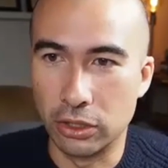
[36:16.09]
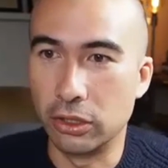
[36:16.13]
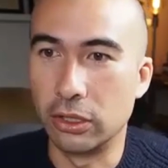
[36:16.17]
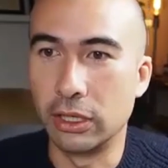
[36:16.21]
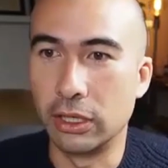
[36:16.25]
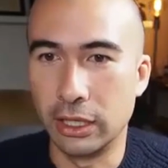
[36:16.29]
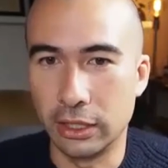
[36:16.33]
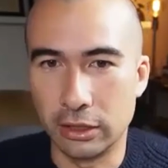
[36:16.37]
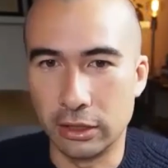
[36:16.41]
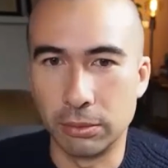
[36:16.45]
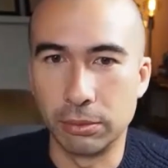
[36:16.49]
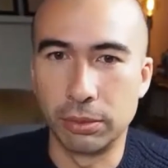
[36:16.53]
You
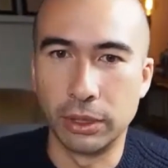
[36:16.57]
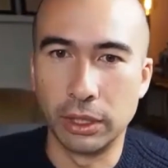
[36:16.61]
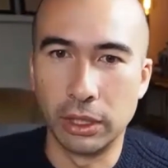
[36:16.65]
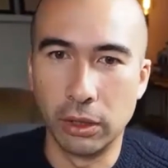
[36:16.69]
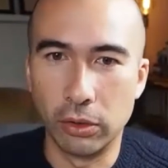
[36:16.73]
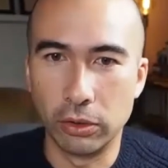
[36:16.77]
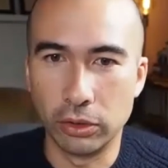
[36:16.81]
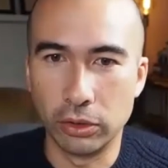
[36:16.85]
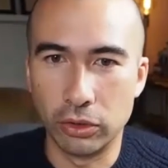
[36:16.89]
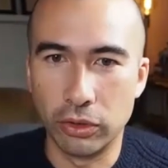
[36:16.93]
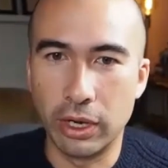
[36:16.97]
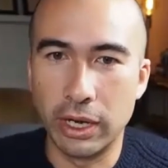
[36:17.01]
can get some pretty
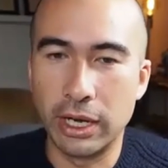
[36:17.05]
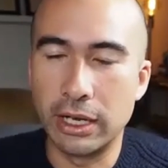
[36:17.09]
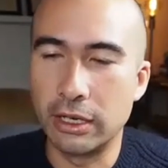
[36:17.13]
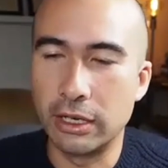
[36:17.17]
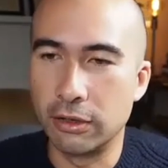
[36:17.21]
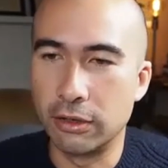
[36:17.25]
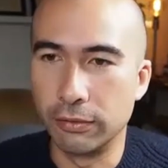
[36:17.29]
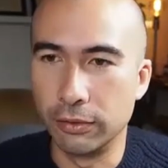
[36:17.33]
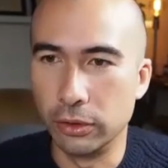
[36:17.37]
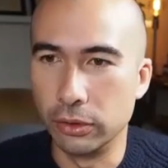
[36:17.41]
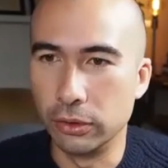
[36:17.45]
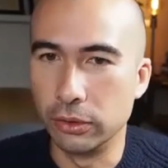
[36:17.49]
long drain
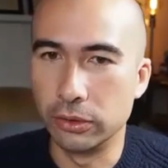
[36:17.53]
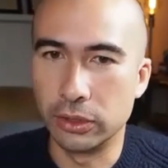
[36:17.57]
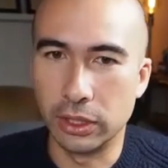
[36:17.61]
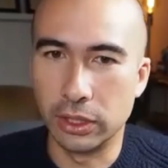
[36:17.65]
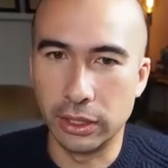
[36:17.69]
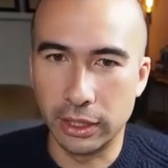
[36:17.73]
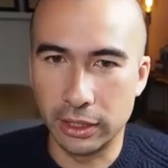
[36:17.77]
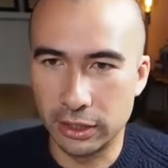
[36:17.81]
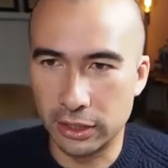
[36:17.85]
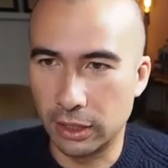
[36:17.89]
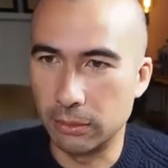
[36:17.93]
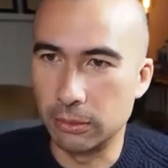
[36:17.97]
intervals,
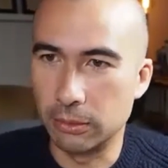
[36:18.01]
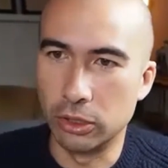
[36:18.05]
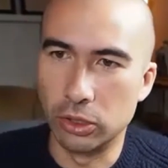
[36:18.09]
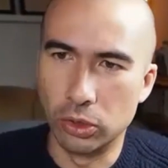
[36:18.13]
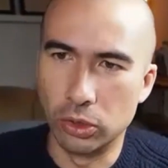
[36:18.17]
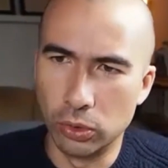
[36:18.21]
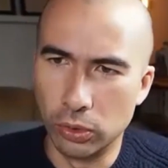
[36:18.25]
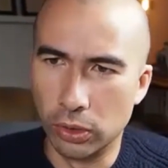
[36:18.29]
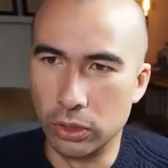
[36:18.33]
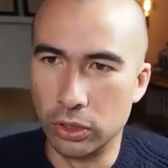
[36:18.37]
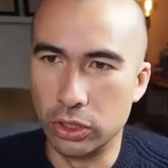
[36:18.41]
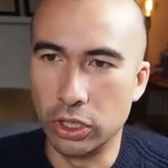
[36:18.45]
and they seem to
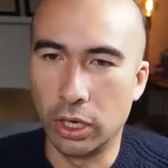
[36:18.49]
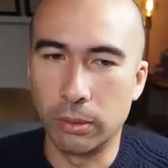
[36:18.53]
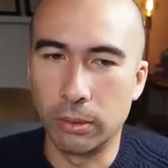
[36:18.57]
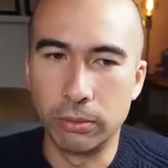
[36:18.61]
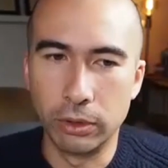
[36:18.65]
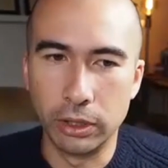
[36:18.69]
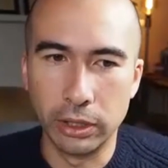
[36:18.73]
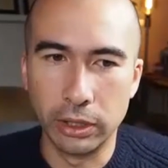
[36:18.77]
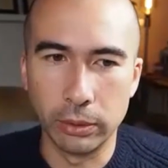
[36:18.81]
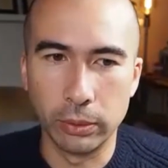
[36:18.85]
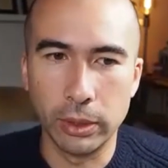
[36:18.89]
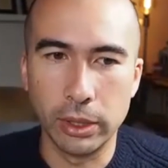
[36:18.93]
do the job
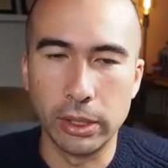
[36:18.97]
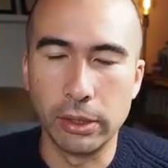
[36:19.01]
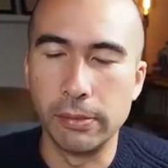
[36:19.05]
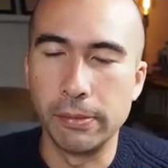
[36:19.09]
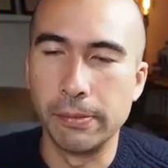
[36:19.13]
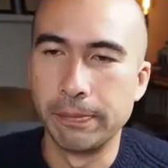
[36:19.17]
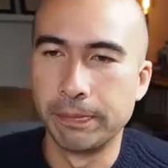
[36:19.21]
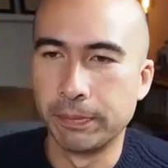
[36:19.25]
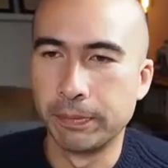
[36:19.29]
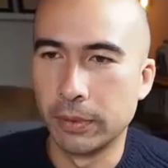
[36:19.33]
really well.